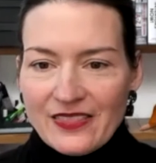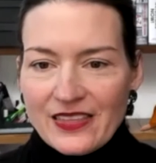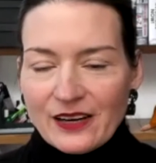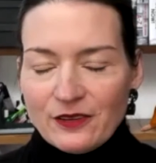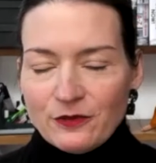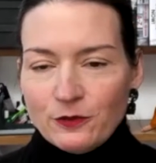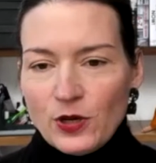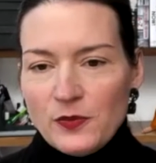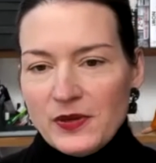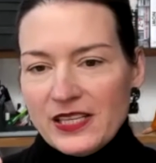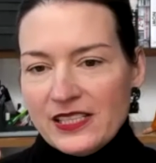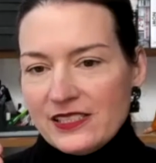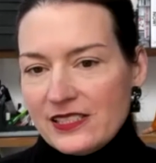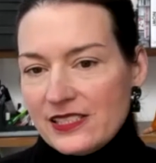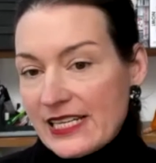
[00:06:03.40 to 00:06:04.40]
that
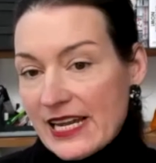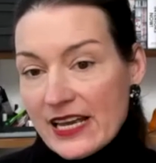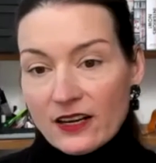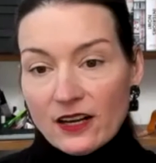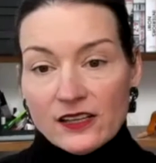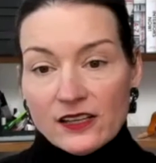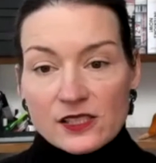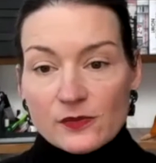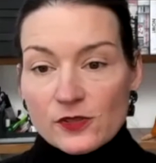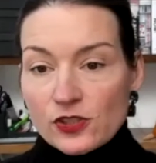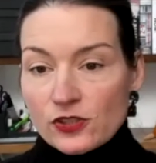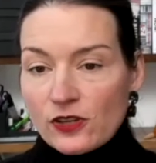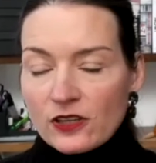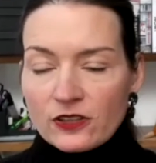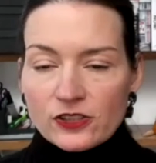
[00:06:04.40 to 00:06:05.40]
women take on some
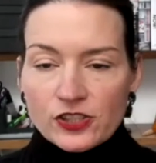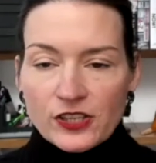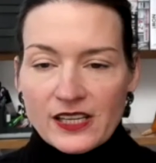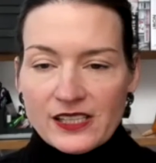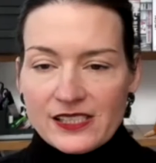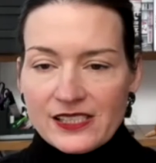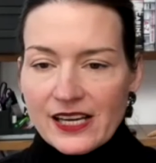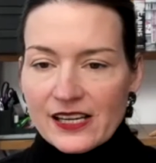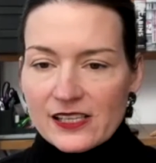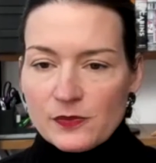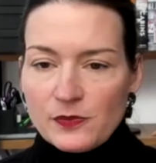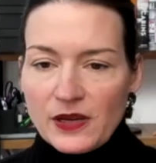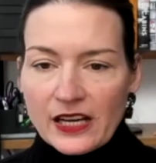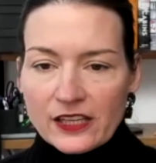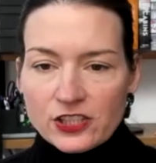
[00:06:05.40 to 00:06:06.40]
stronger traits, yes,
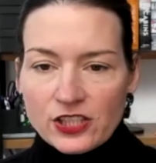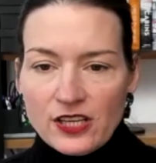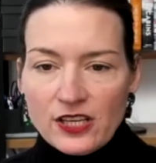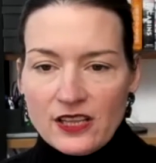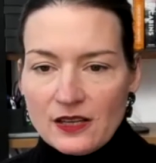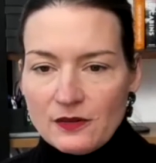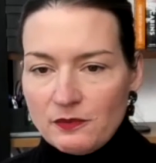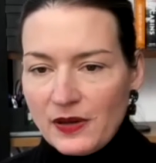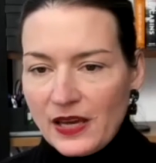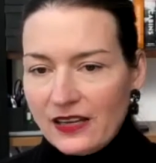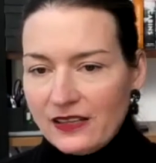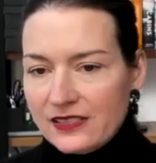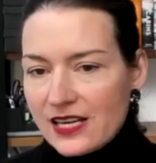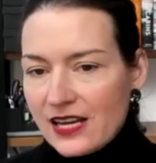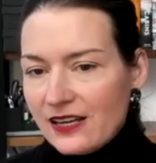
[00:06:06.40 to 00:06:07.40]
but actually that
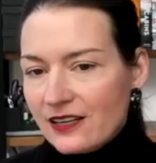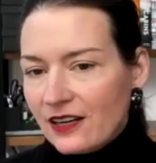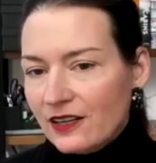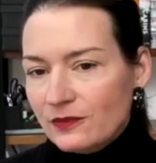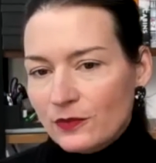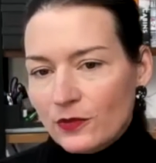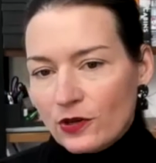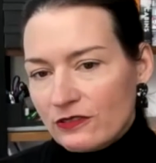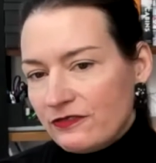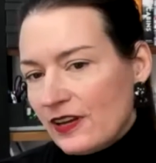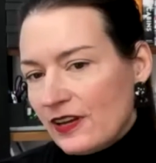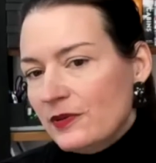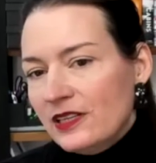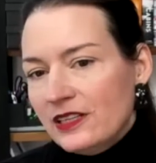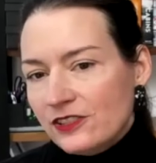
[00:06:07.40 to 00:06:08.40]
men take on more
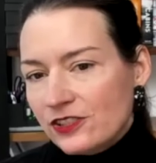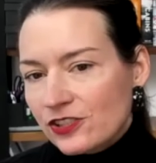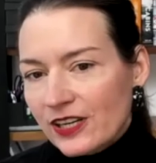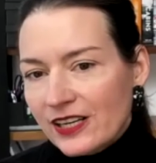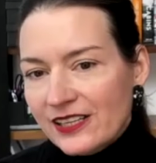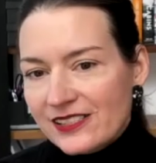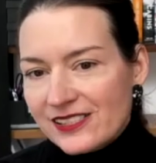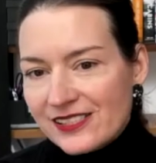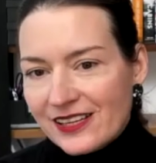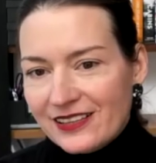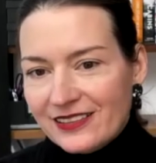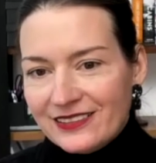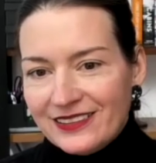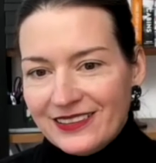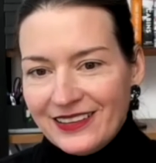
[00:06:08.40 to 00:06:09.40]
feminine traits, and